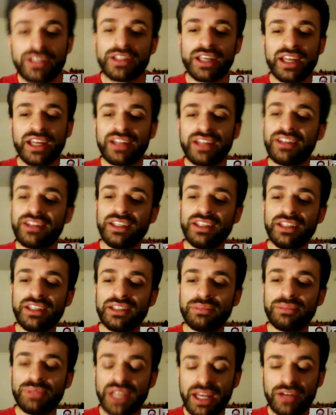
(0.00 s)
that the
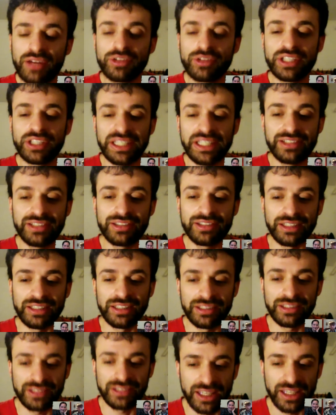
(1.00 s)
piano keys in
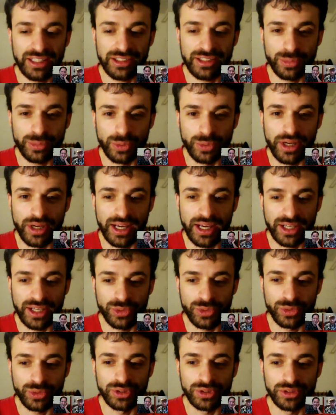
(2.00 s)
this case were
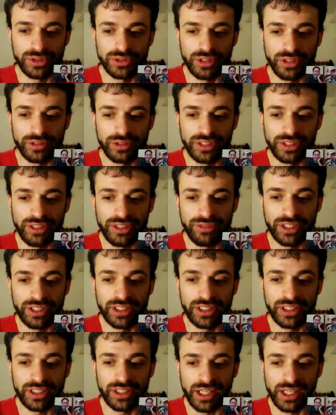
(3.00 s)
actual
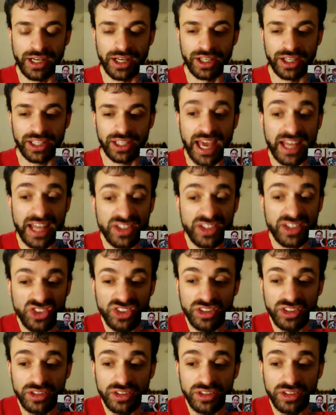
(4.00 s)
living uh, cats?